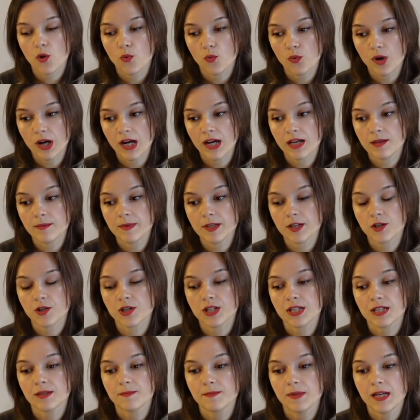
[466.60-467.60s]
Why?
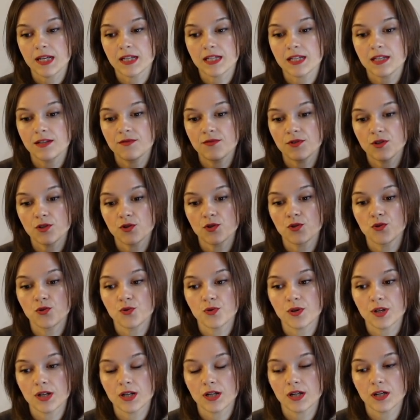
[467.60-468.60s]
Because it may give
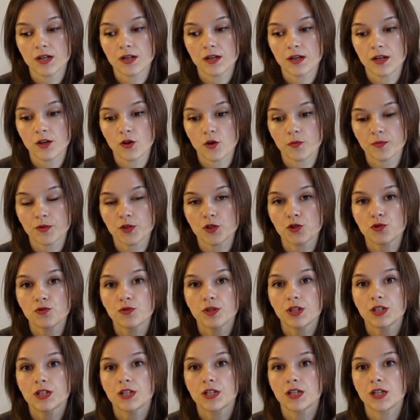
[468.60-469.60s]
you an
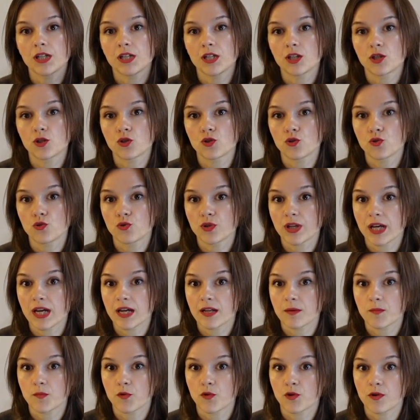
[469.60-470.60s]
opportunity to
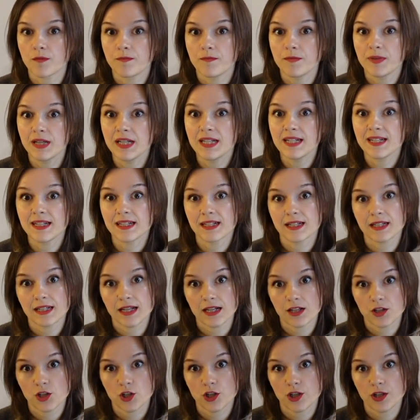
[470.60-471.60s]
get more media
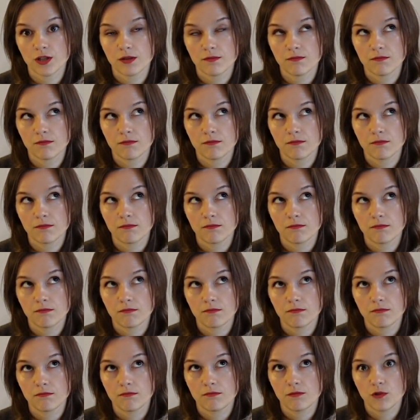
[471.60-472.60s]
attention
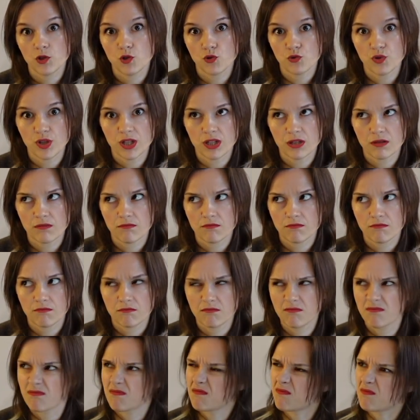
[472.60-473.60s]
to it,
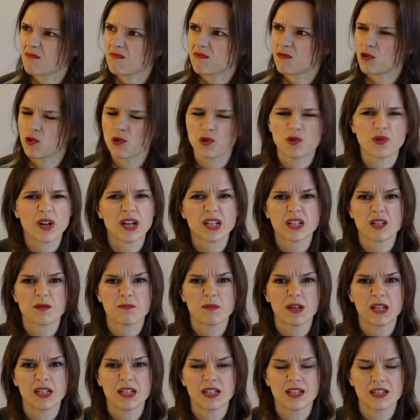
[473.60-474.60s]
to attract some
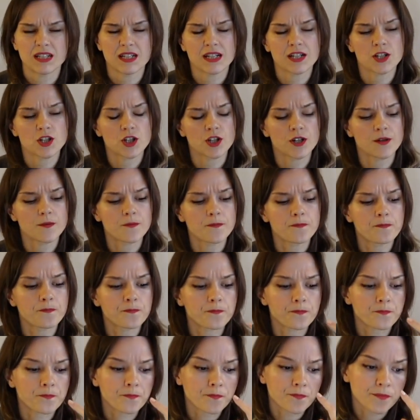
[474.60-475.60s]
media attention.
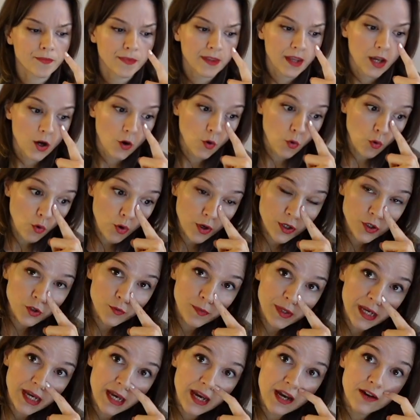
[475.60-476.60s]
Or you
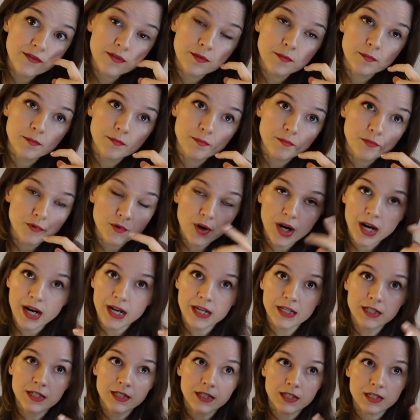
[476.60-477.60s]
may have a
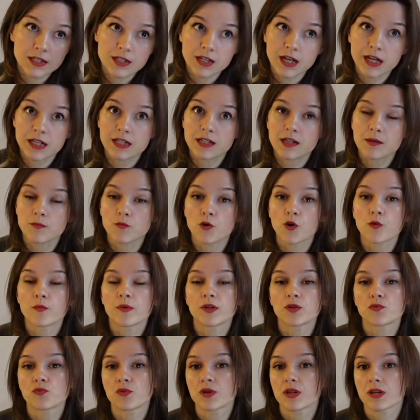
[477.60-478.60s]
bright, exciting
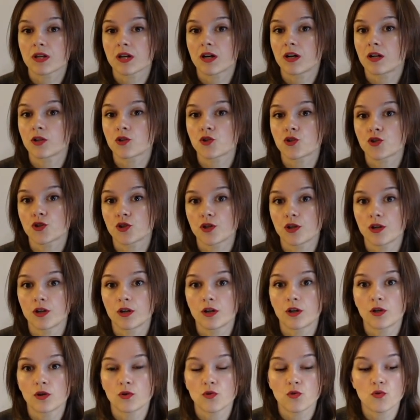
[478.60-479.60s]
moment with
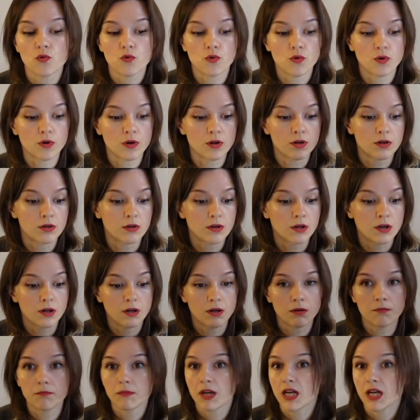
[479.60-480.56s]
culture or